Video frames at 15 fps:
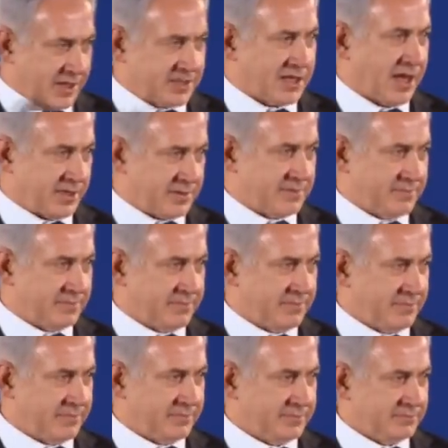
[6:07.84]
Hittite,
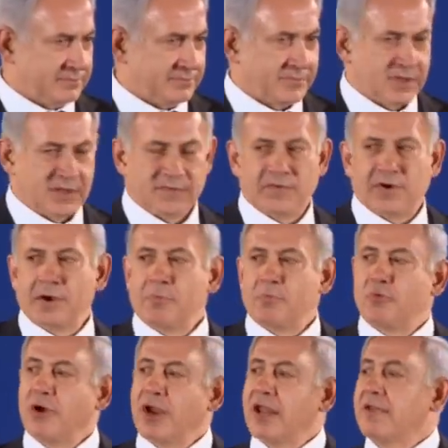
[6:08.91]
a very
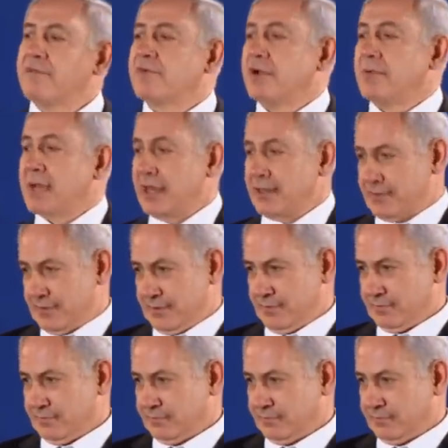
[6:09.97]
brave commander